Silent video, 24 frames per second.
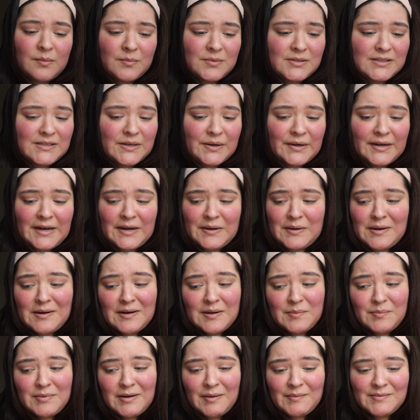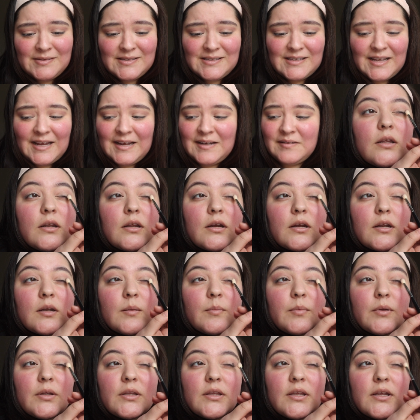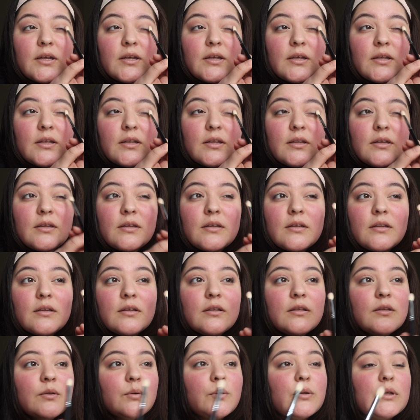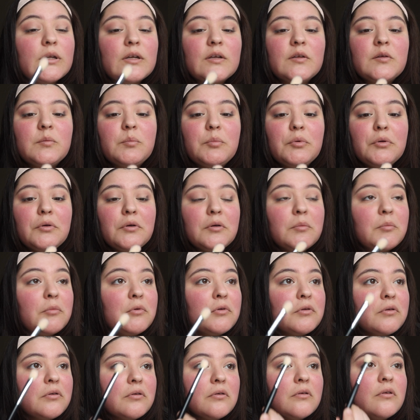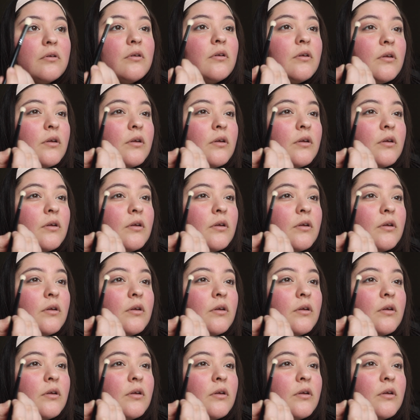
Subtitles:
I'm sorry, I don't know how to pronounce that. And I'm going to put that in. Oh, that looks pigmented.